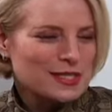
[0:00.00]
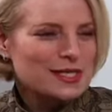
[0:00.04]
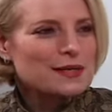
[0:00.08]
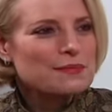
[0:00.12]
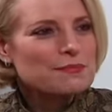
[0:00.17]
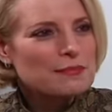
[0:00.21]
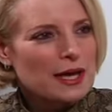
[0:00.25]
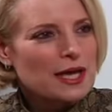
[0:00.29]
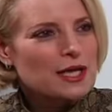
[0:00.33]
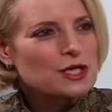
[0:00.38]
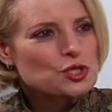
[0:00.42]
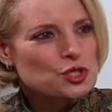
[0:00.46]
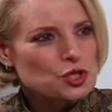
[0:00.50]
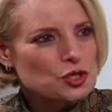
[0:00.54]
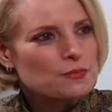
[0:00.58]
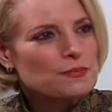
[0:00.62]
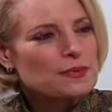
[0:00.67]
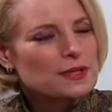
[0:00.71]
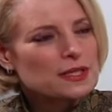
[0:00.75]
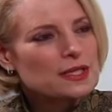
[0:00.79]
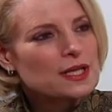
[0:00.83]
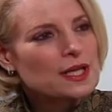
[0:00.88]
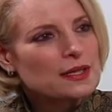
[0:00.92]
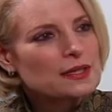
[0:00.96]
seem major,
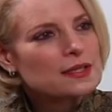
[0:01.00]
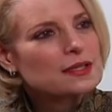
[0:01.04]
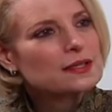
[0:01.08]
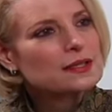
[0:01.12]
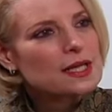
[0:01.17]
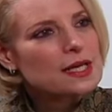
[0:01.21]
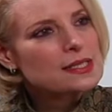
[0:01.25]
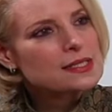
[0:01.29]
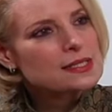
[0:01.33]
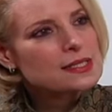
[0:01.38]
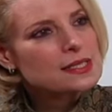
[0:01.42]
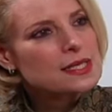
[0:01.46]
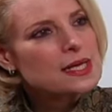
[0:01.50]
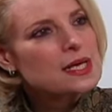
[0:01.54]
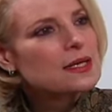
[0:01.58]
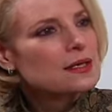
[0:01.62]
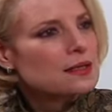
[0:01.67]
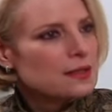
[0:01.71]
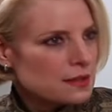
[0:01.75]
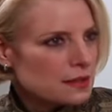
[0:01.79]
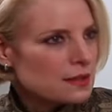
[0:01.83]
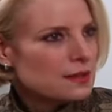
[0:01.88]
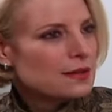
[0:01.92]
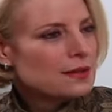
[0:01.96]
but nonetheless,
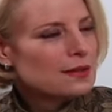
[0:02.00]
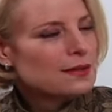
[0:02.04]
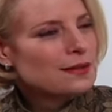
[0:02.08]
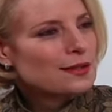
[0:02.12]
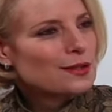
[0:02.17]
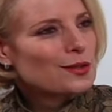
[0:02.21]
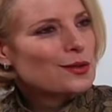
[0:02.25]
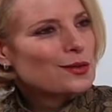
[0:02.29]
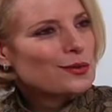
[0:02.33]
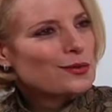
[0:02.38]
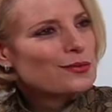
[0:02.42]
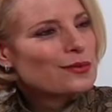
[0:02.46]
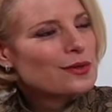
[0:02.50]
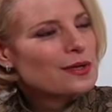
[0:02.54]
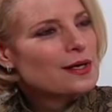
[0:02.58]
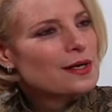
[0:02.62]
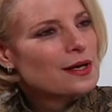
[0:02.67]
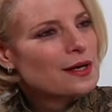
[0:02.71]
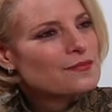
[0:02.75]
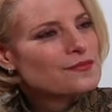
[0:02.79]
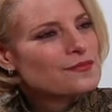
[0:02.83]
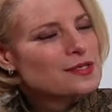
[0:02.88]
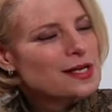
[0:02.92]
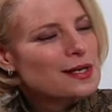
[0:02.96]
you know,
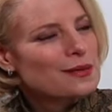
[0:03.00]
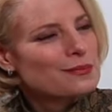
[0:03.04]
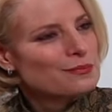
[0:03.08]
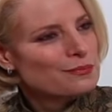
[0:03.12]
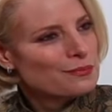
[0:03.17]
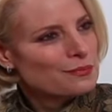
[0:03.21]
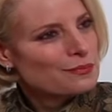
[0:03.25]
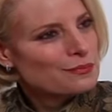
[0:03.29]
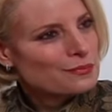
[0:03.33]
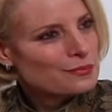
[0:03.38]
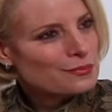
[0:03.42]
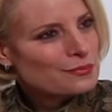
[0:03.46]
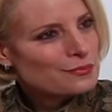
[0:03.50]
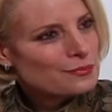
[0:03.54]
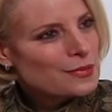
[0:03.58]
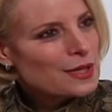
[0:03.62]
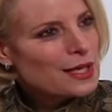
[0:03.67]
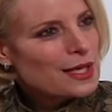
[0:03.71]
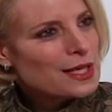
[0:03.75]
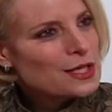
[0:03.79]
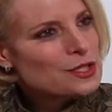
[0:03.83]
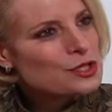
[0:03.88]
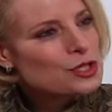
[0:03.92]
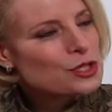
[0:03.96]
of some
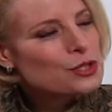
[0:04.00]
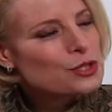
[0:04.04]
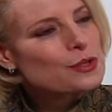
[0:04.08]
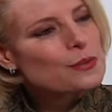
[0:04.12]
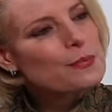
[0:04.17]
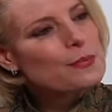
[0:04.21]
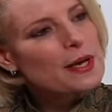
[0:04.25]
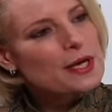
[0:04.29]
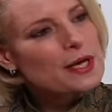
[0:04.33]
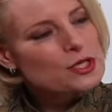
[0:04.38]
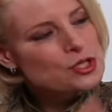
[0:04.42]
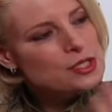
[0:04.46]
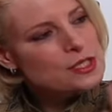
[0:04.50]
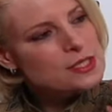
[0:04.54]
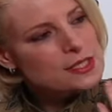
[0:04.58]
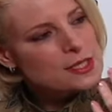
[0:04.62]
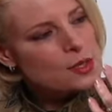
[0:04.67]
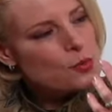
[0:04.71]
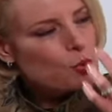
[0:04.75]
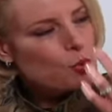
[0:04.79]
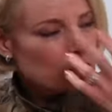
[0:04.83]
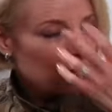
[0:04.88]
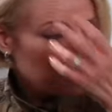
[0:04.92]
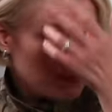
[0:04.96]
issue to patients.
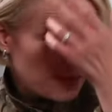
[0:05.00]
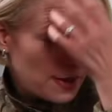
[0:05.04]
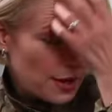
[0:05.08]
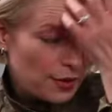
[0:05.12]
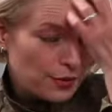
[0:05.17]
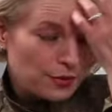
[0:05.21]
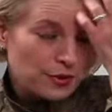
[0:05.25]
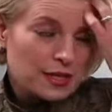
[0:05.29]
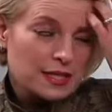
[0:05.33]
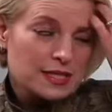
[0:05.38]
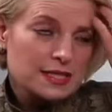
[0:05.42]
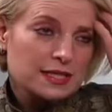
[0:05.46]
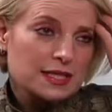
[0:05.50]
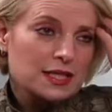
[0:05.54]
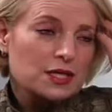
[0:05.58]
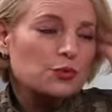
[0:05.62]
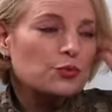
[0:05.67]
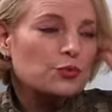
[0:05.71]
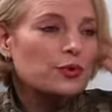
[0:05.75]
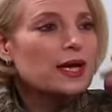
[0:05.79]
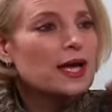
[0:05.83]
And what about skin